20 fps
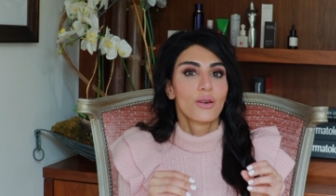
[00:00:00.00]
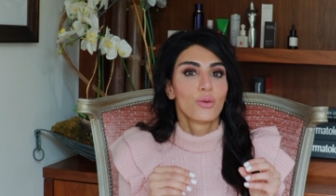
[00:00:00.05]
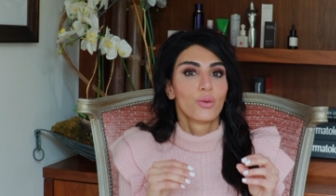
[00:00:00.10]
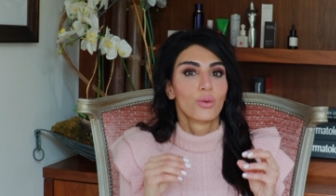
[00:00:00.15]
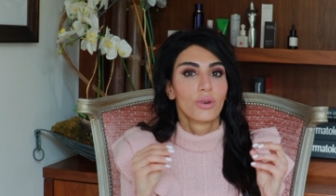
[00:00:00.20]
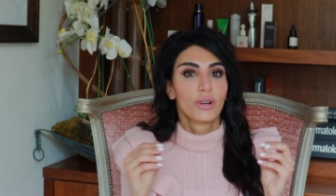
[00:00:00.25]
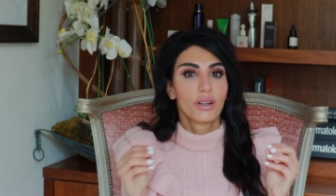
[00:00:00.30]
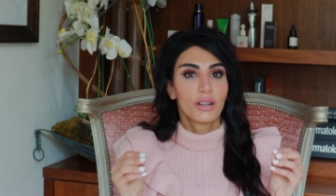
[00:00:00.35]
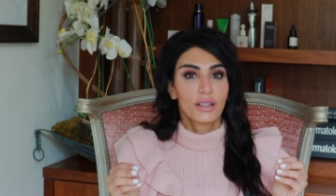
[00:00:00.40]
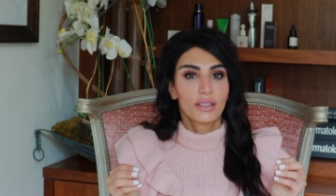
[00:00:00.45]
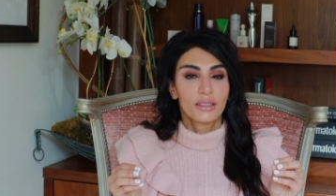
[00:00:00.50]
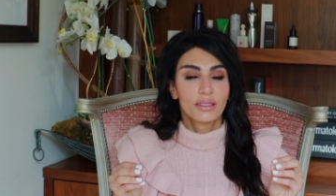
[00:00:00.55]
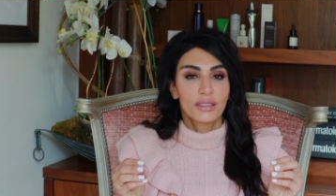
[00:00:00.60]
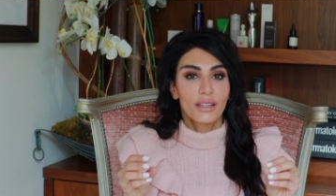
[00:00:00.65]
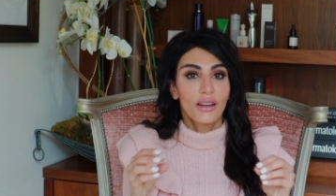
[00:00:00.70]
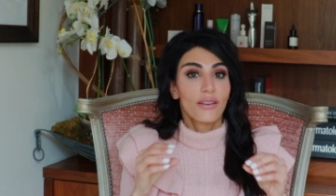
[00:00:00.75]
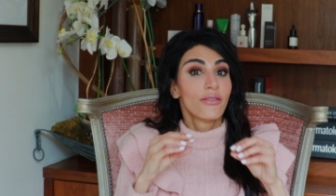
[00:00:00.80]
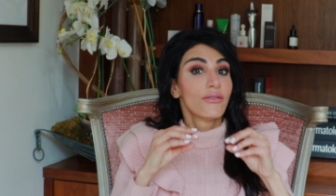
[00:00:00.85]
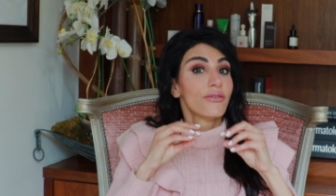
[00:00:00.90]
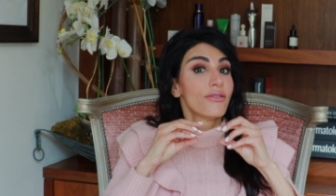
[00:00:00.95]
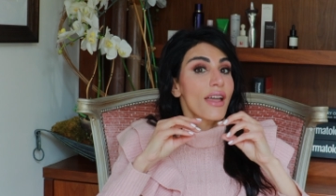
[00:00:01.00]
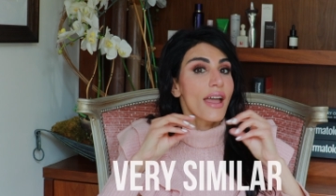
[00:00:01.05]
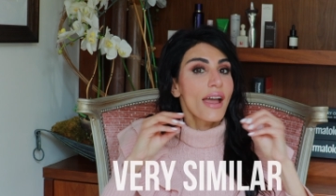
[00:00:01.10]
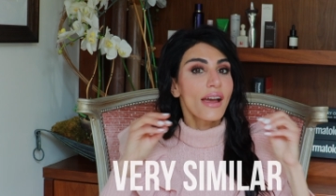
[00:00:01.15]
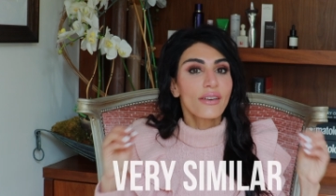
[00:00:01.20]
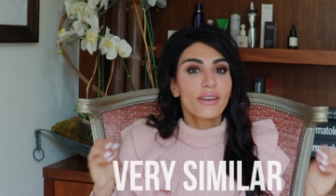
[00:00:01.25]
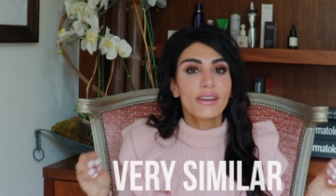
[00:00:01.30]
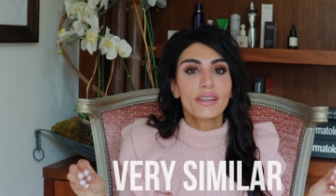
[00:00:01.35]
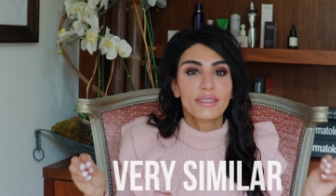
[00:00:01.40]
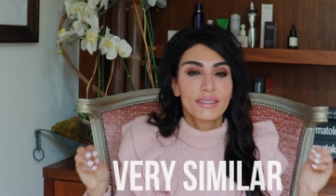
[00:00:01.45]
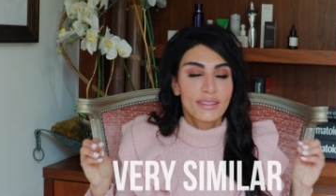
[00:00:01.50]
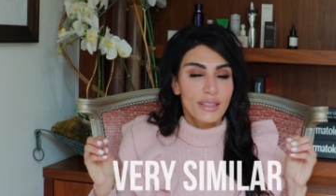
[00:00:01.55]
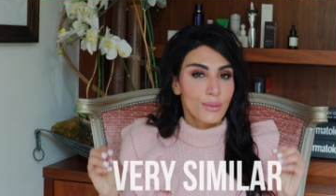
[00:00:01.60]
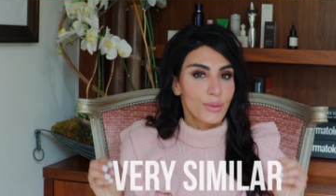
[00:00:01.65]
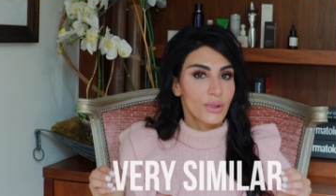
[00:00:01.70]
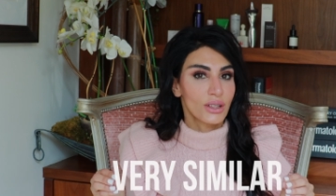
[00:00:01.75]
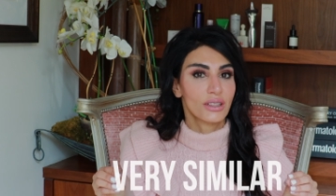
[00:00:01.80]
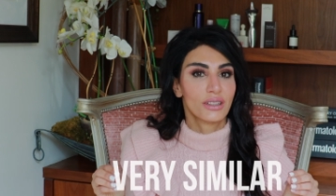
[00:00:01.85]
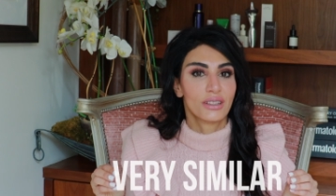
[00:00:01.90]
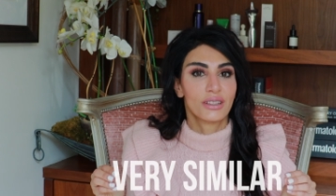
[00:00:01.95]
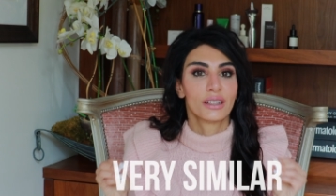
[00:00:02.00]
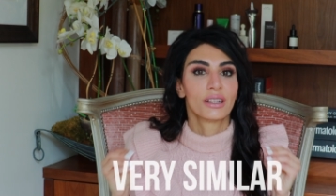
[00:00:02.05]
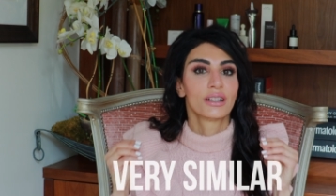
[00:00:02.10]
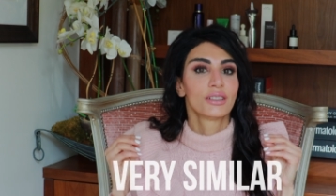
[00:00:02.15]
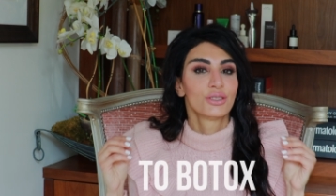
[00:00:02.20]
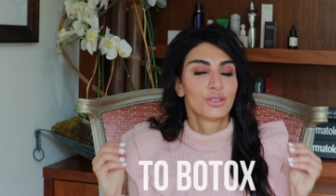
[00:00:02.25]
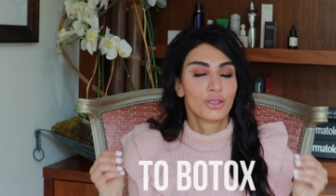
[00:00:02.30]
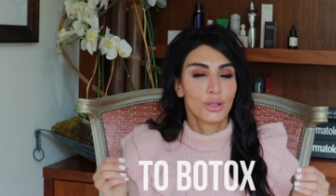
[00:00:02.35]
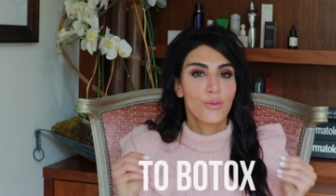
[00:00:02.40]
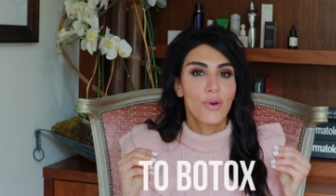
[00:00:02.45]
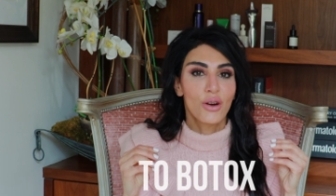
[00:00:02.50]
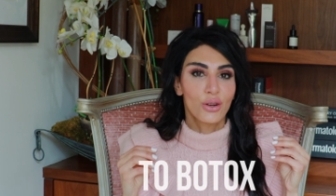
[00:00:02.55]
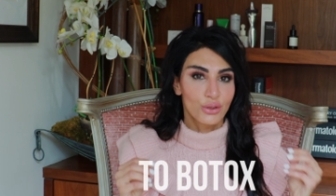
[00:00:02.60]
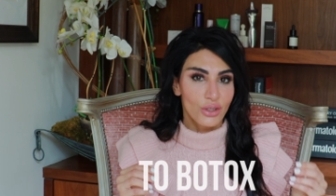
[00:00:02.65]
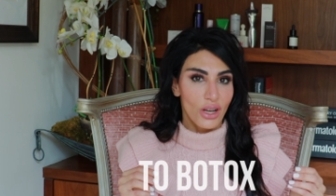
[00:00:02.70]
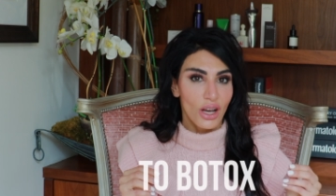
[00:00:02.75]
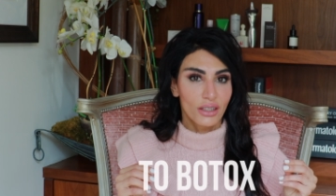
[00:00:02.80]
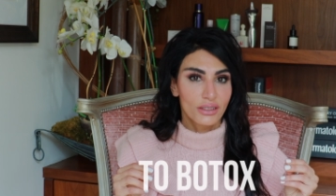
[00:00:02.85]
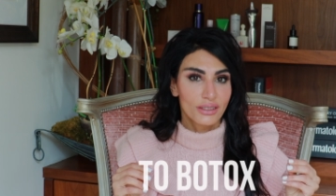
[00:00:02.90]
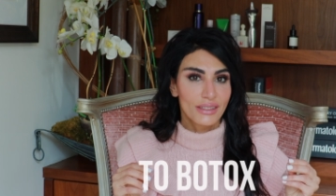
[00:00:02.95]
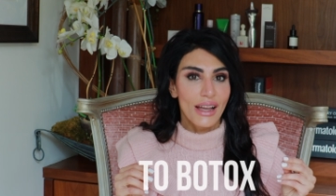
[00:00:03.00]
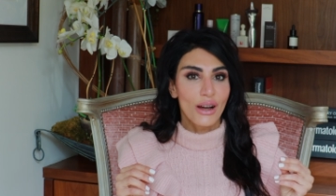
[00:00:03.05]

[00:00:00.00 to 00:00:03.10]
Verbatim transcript: works very similar to Botox.